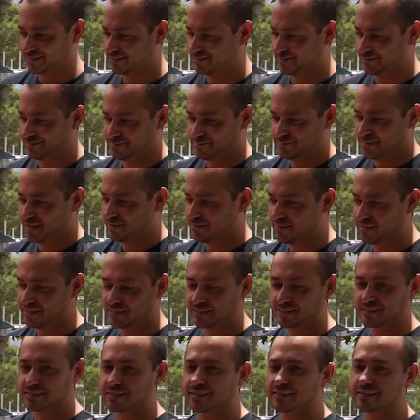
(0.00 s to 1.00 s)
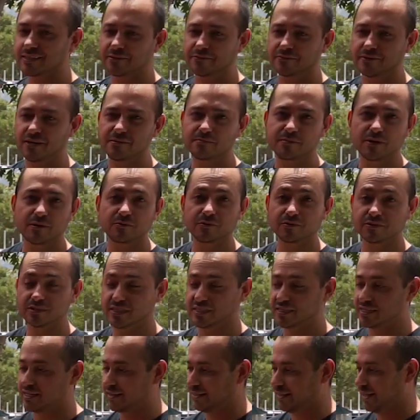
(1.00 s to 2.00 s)
so maybe there's nothing wrong, but we'll
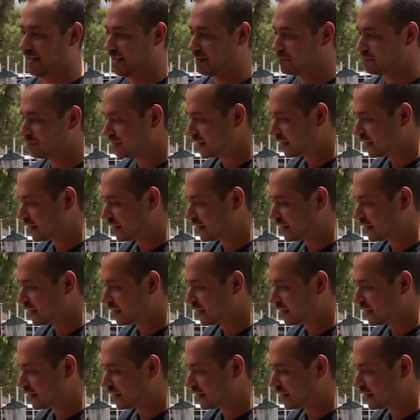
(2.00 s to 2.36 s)
see on that.